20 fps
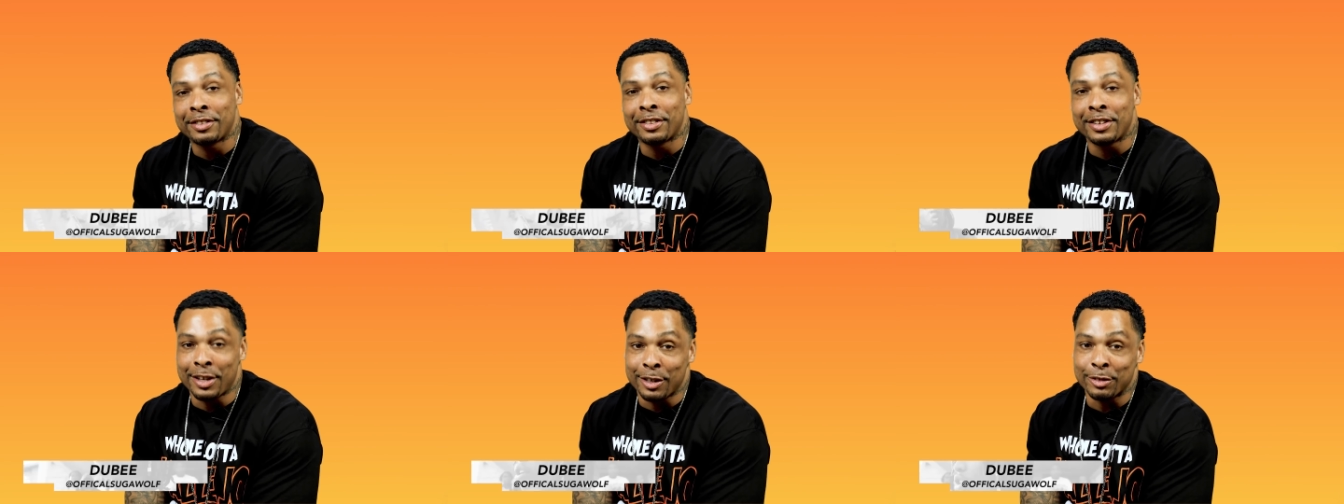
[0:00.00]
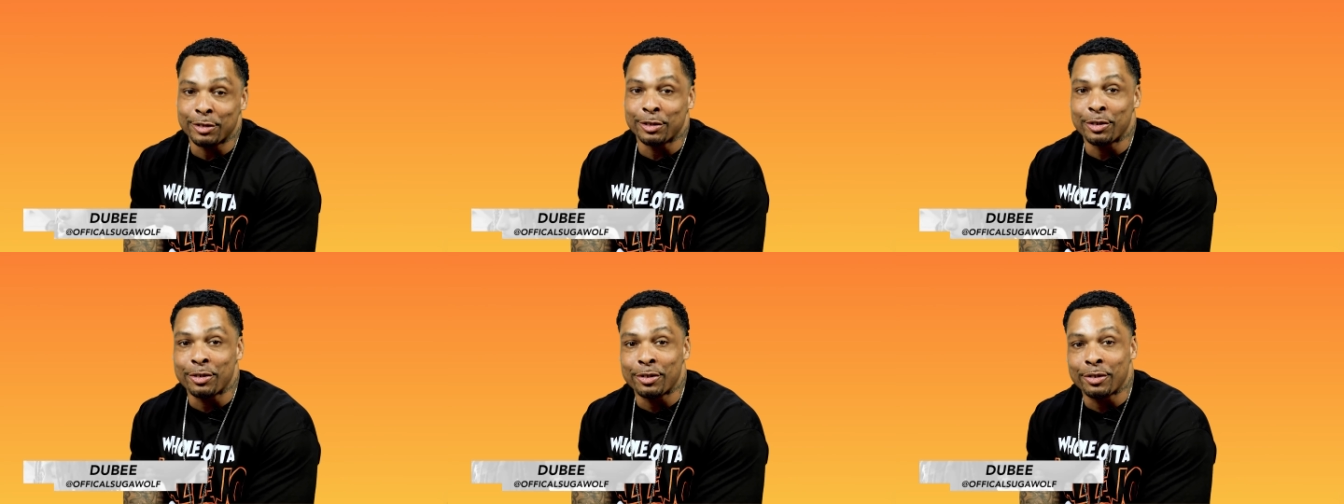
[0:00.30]

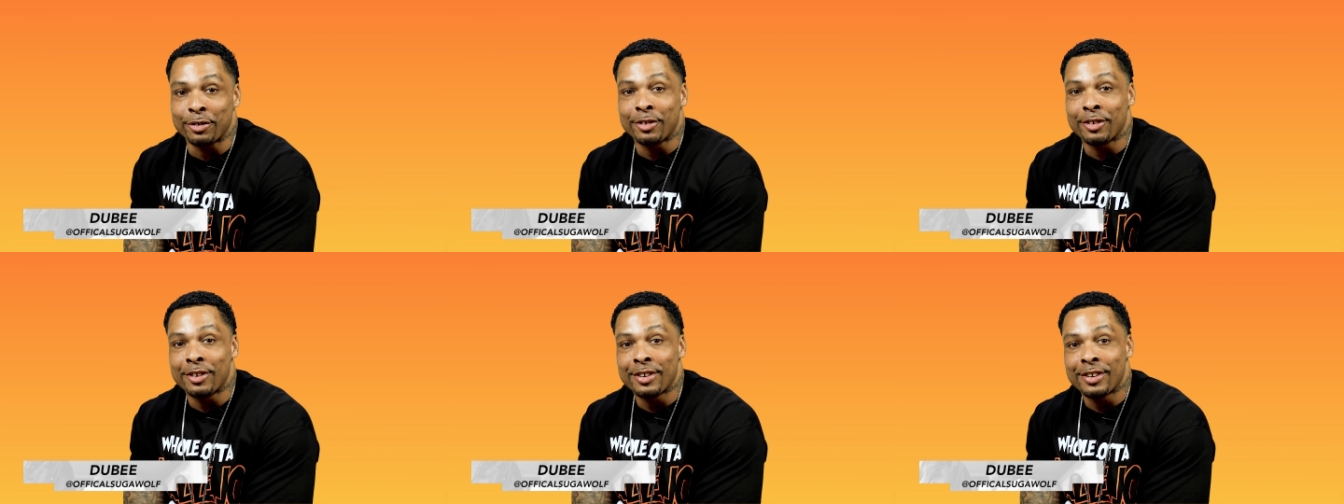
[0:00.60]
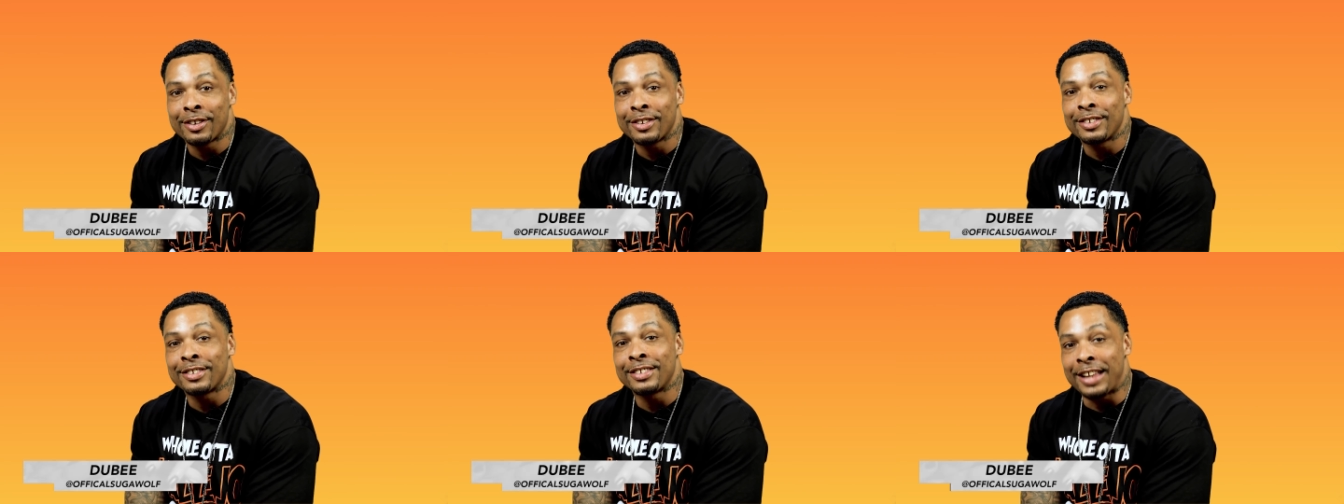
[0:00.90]

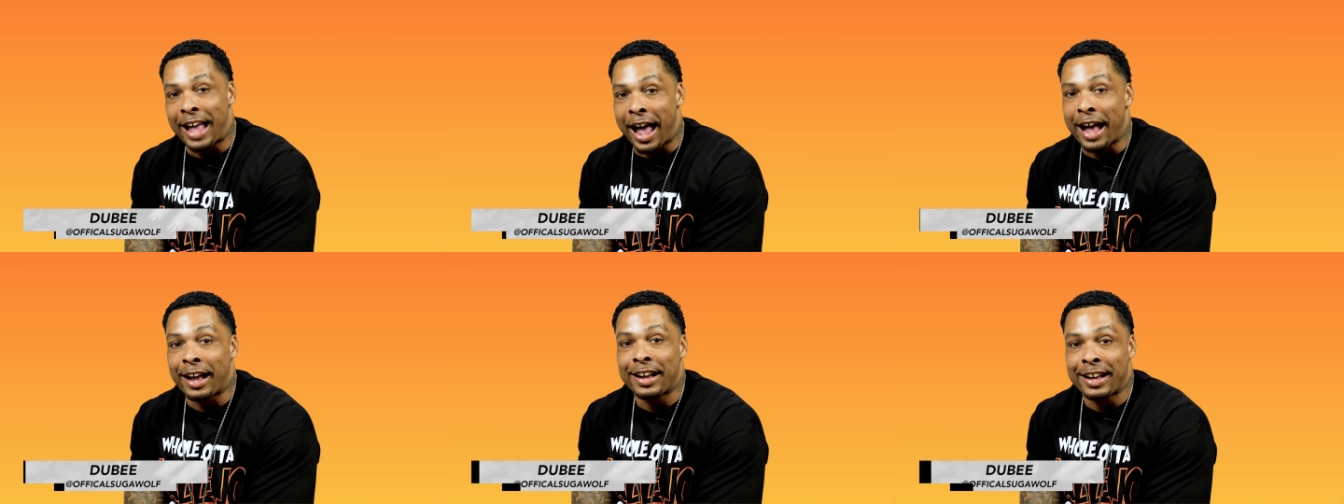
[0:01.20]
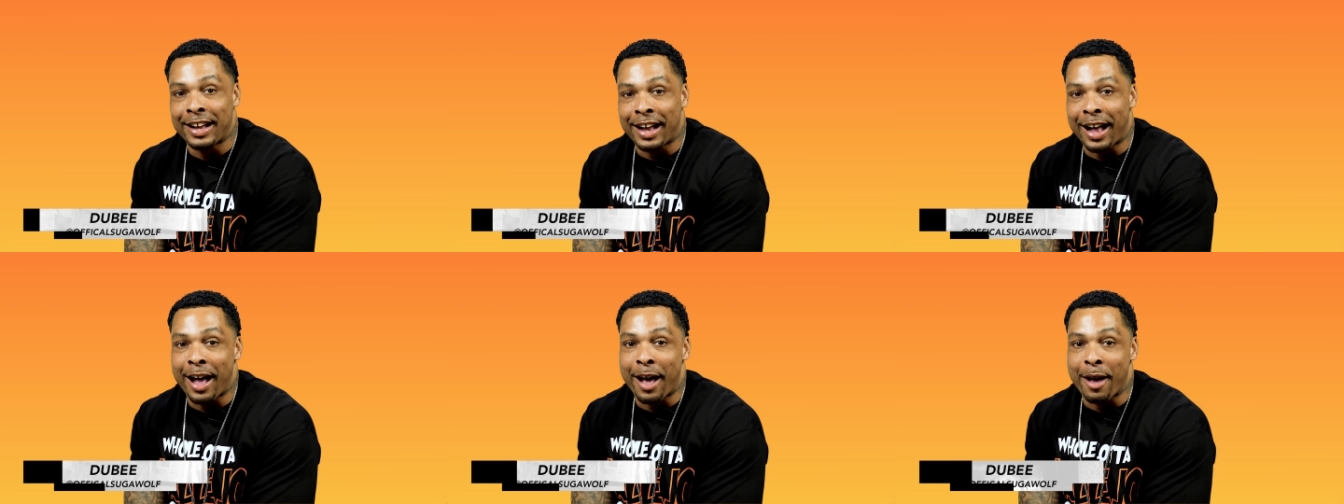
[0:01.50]

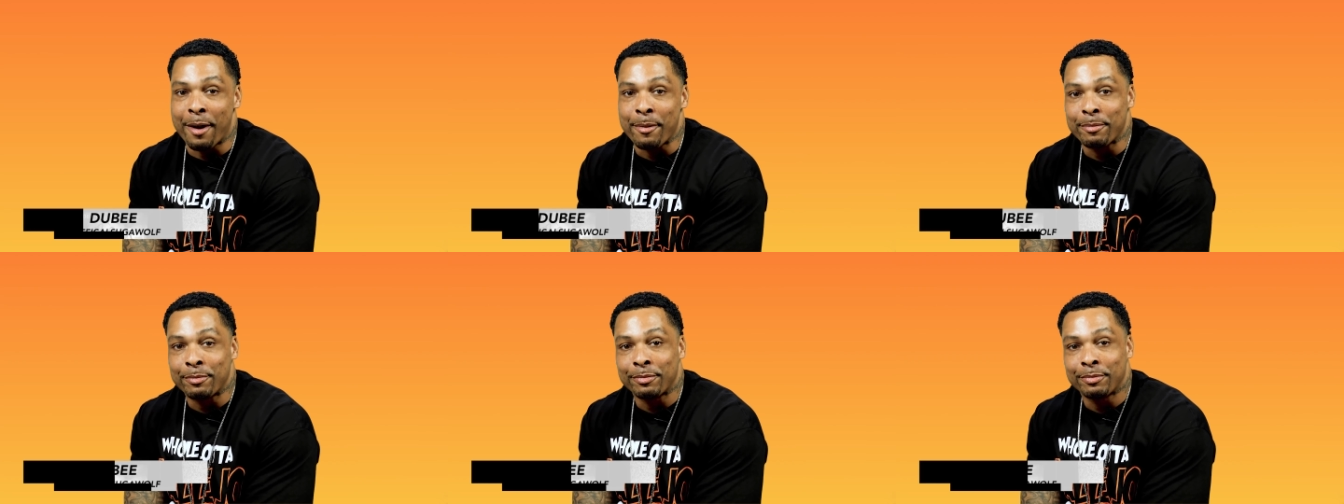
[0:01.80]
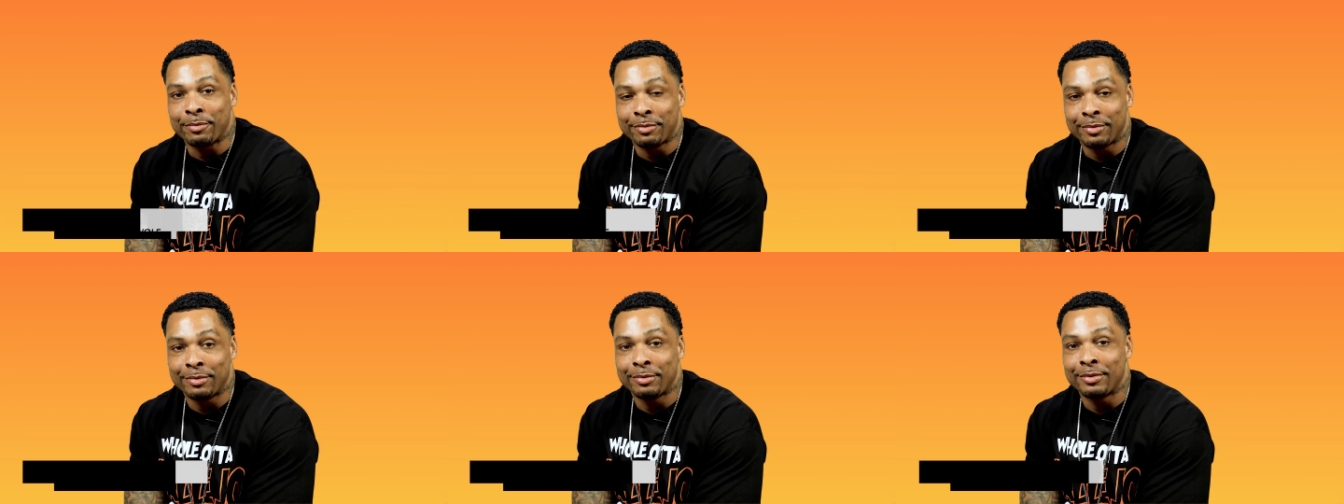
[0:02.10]
Thizzler.com,
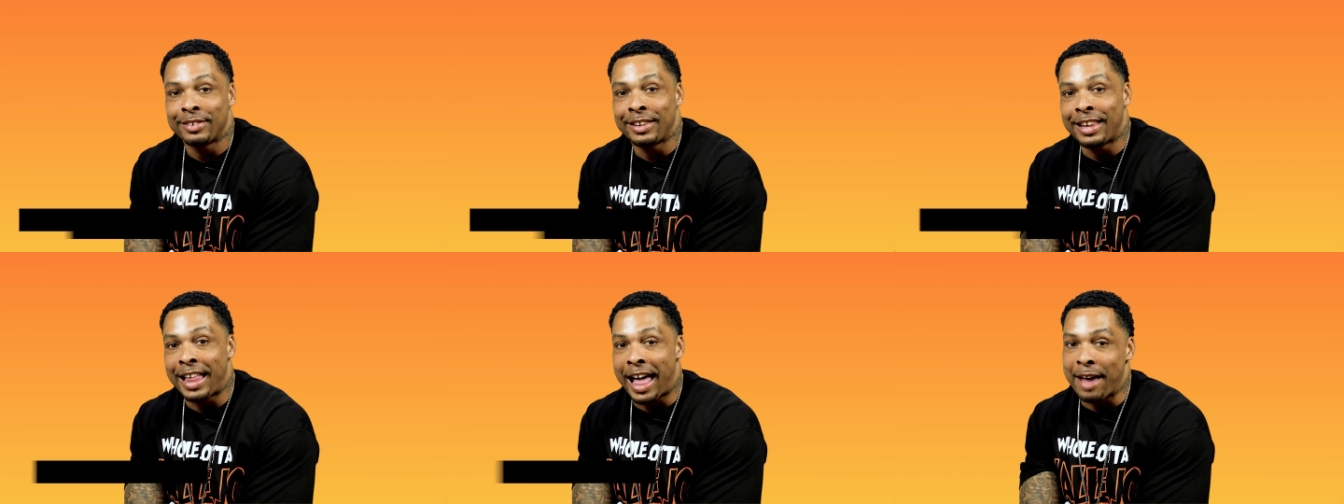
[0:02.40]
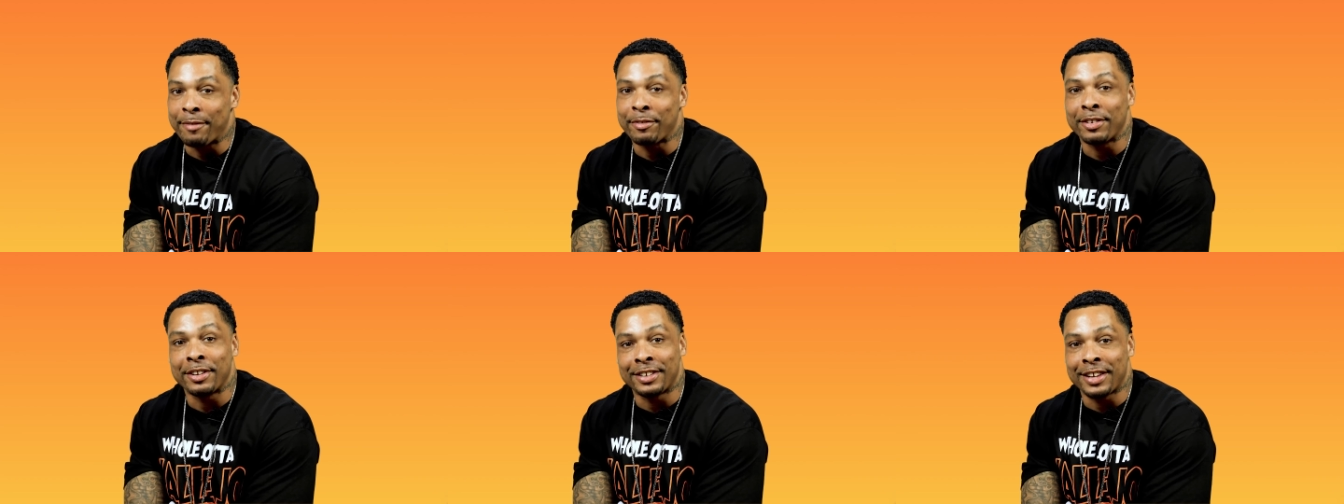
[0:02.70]

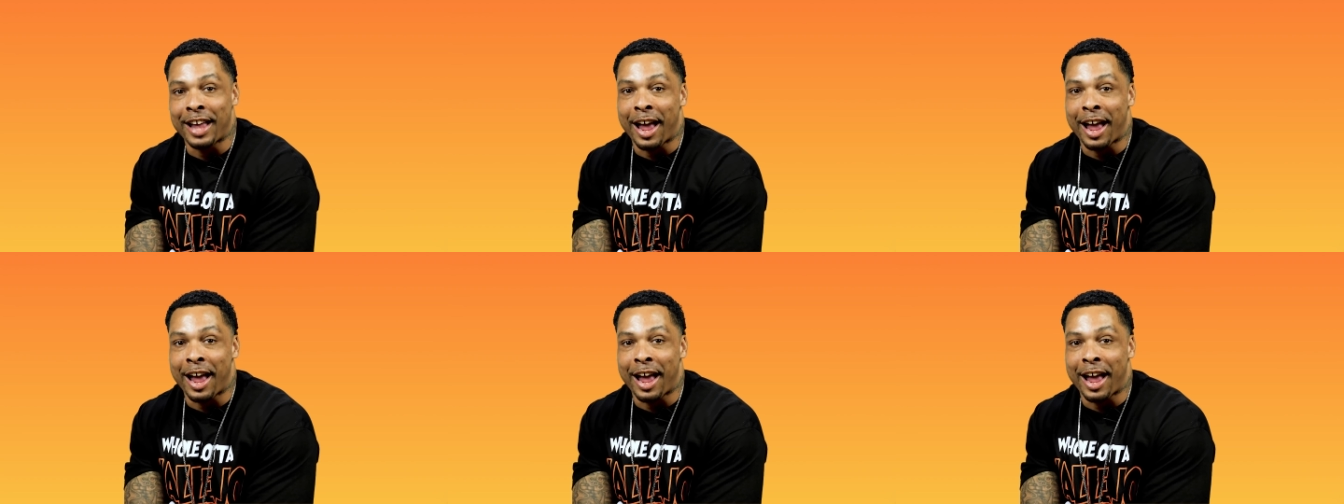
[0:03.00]
live and